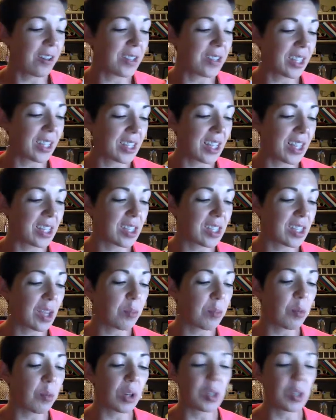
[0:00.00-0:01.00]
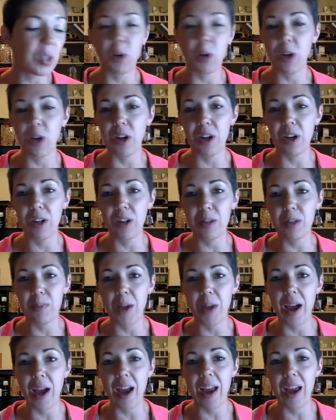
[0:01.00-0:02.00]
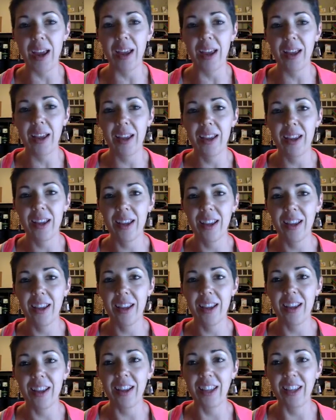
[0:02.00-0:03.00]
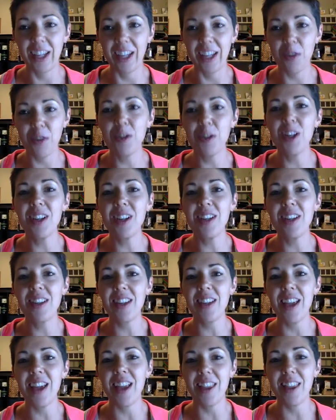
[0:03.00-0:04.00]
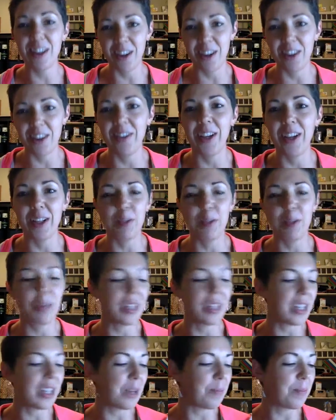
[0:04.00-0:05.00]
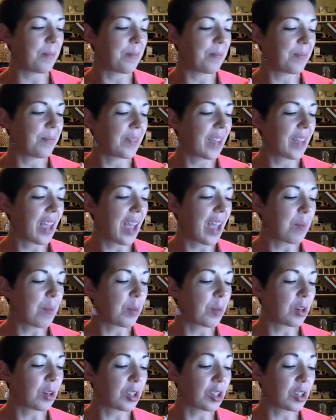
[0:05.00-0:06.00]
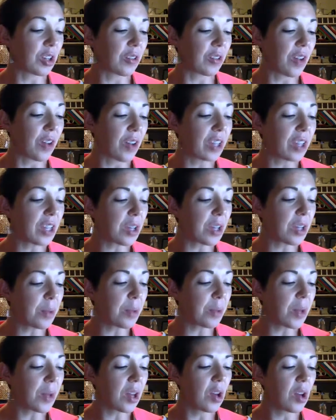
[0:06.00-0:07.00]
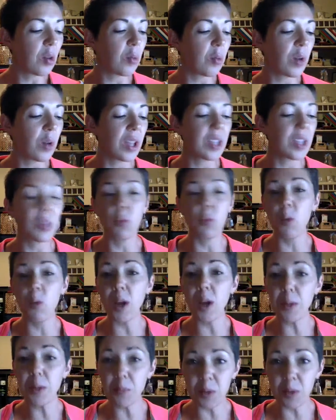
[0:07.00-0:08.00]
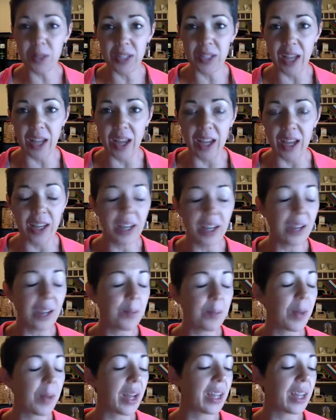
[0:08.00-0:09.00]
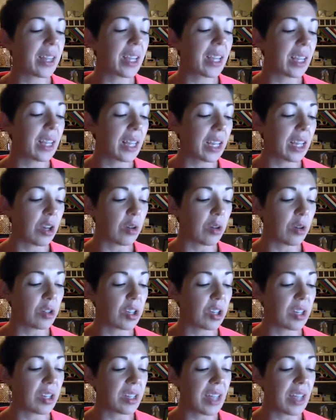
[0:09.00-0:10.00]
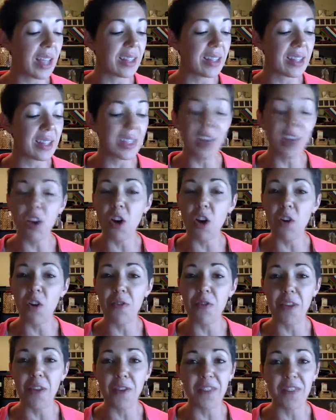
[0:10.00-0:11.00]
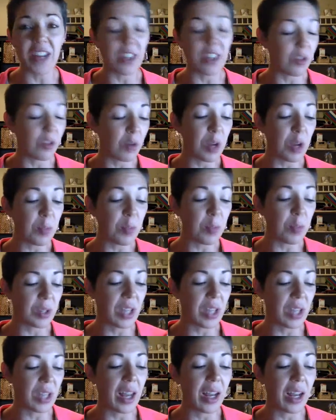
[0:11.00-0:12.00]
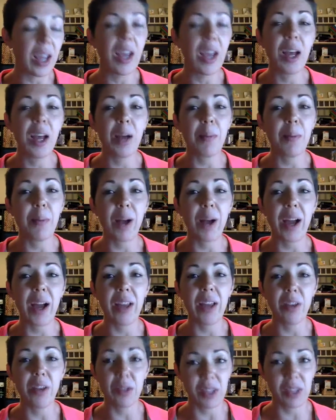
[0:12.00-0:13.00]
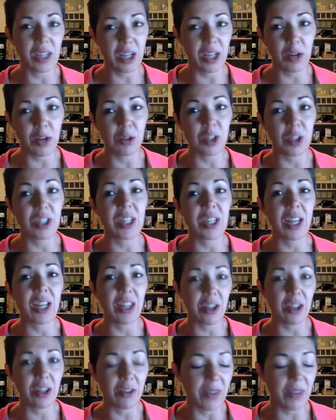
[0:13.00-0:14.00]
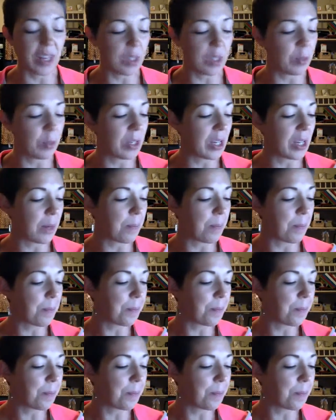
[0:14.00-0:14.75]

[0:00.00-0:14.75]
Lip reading: Success Club points were earned by elite coaches and their advancement team. Personal volume was 1% by the elite coaches and still 53% by those elite coaches and their advancement team.